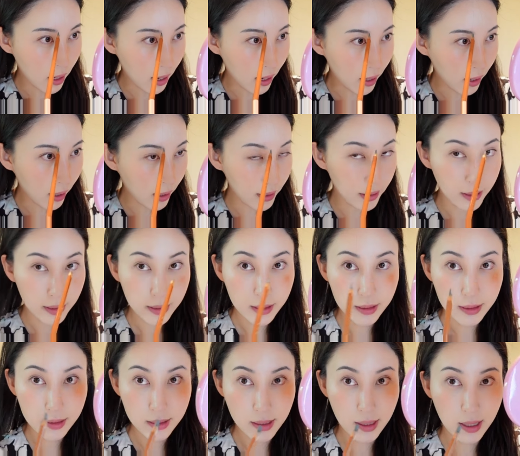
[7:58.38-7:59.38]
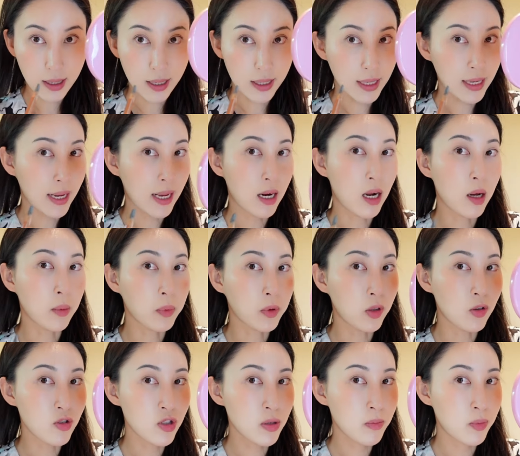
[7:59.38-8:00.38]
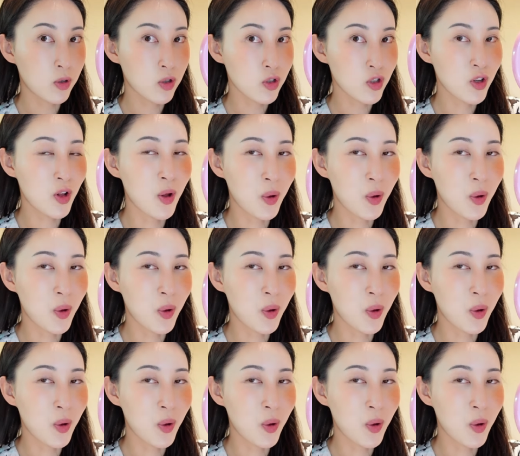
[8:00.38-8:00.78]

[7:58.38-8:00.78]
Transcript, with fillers: I kind of get up close and personal